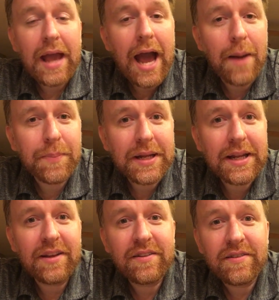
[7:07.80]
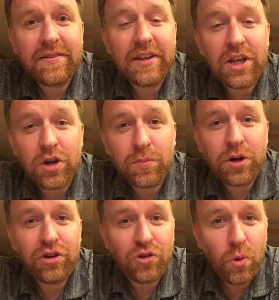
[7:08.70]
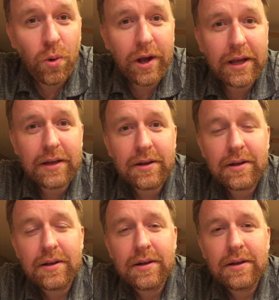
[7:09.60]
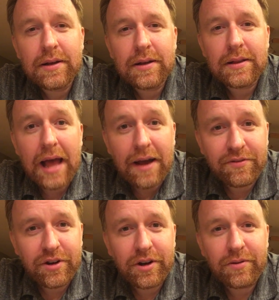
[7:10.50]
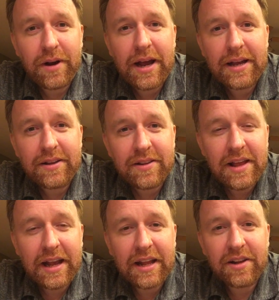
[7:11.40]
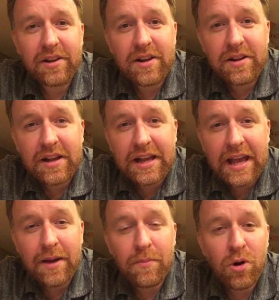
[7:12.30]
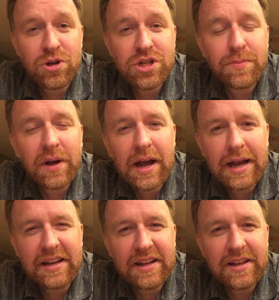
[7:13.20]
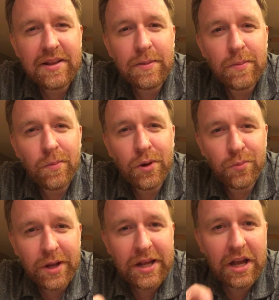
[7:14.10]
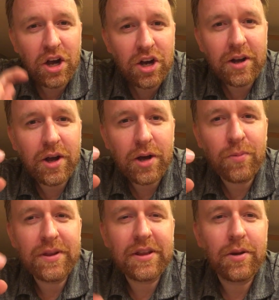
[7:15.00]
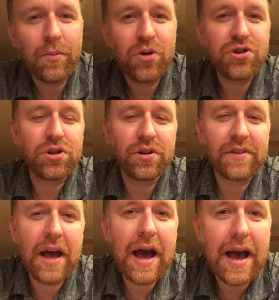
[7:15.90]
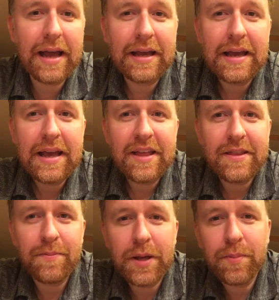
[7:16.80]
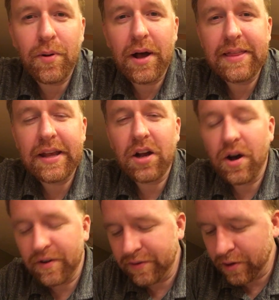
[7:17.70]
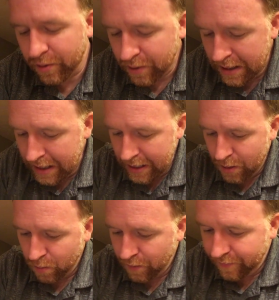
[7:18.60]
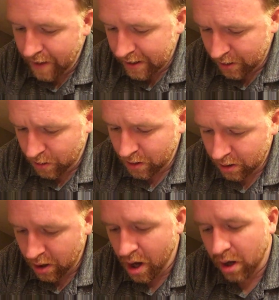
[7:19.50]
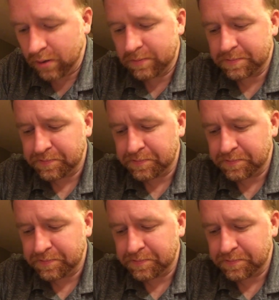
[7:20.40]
happiness, humor, joy, laughter, right? They can get emotion behind it. When we hook with an emotional tie, then people, I think, also will follow along.